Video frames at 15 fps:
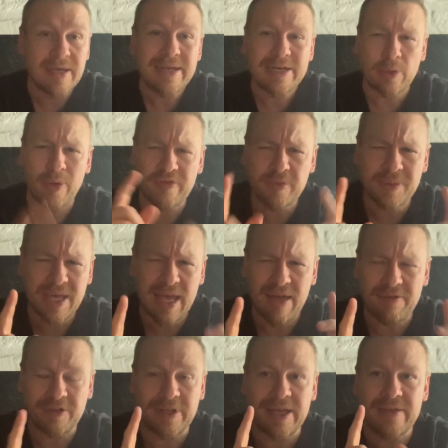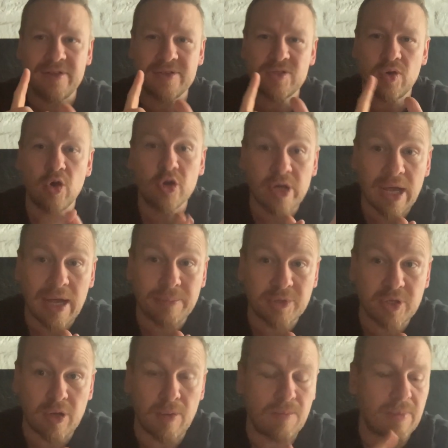Now, we have to be careful here. There's unarmed
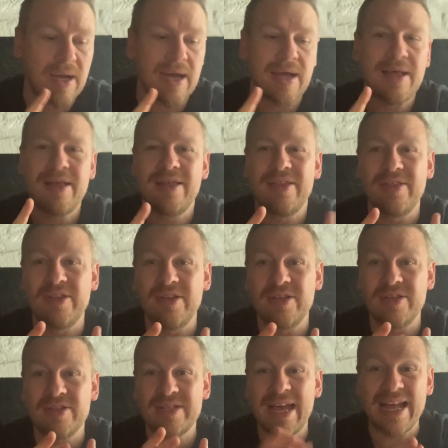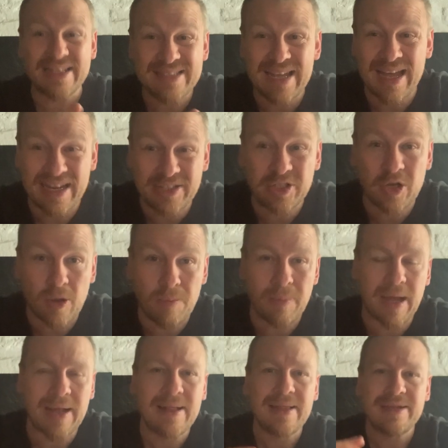combat and there's hand-to-hand
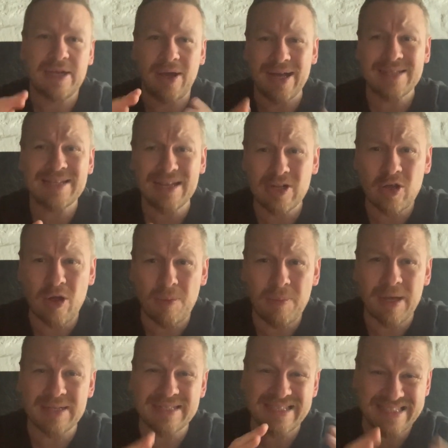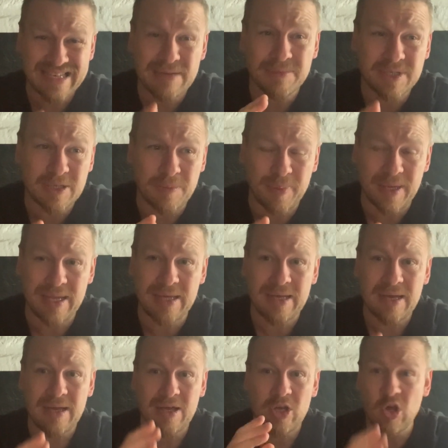combat. Now, hand-to-hand combat seems to be
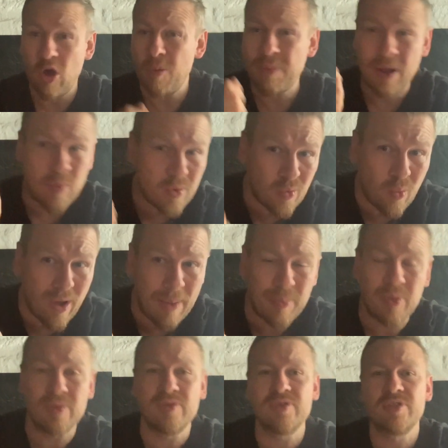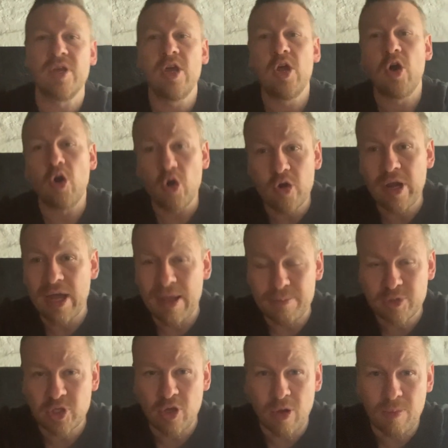combat with weapons.
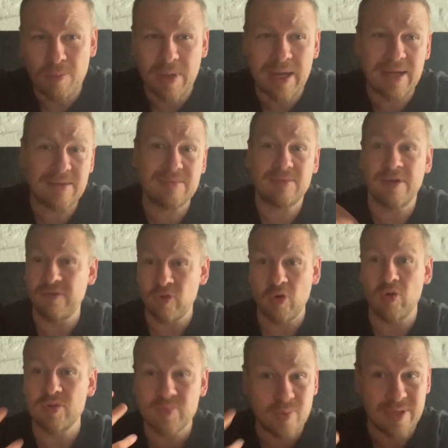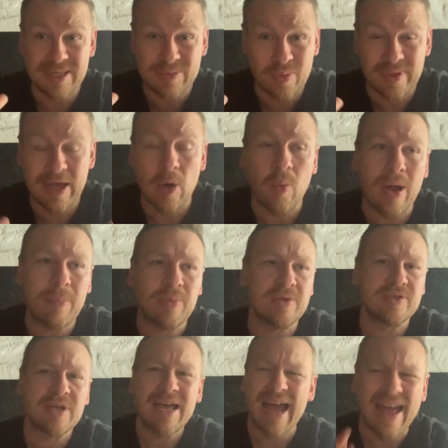Unarmed combat, of course, is without
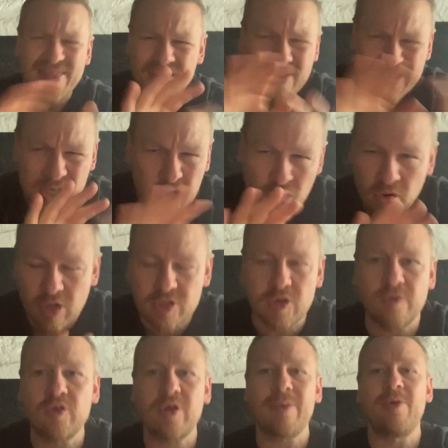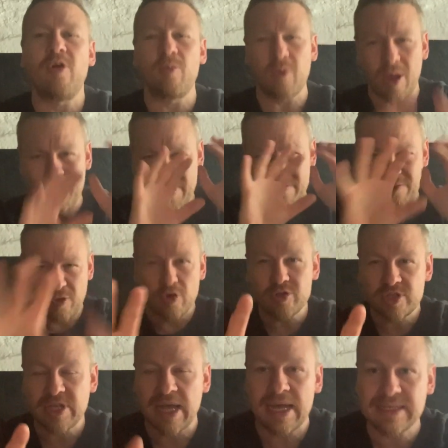weapons. And there is a crossover, don't get me wrong, but I mean for
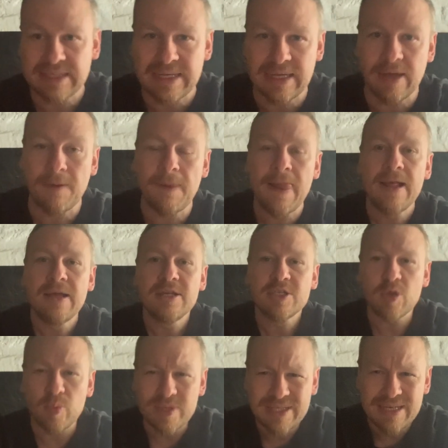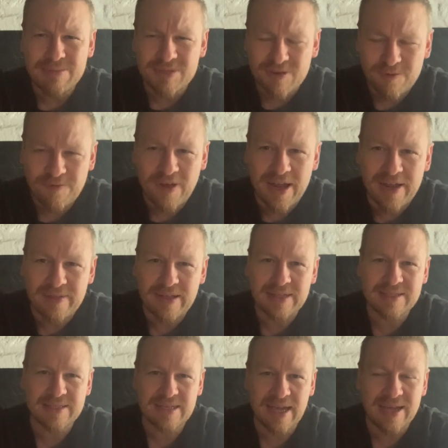us guys here. So we seem to find that
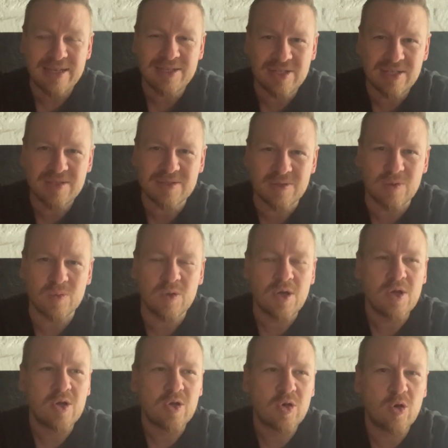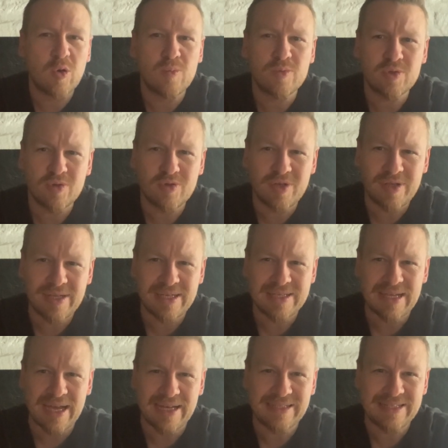taijutsu comes under this
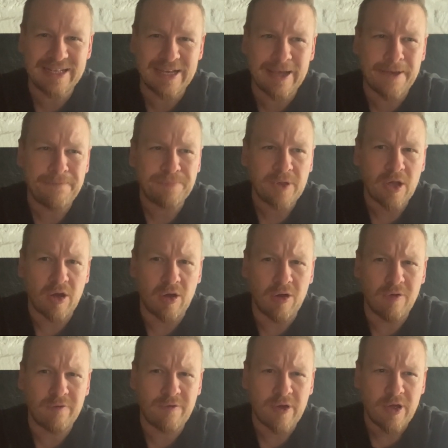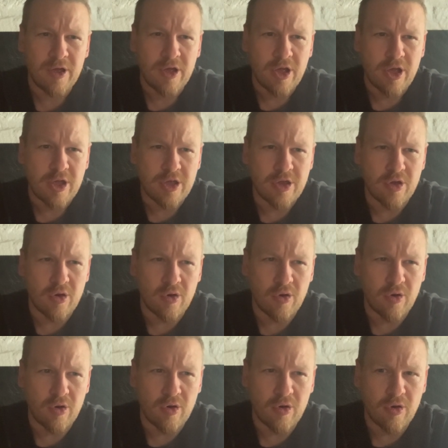idea of
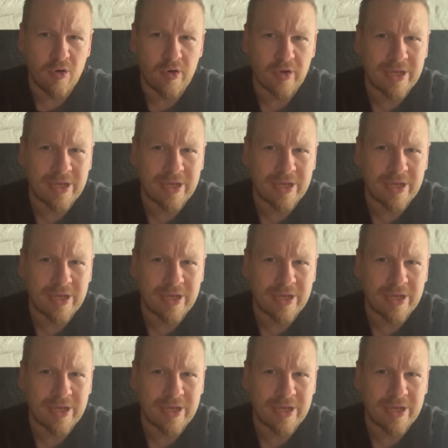your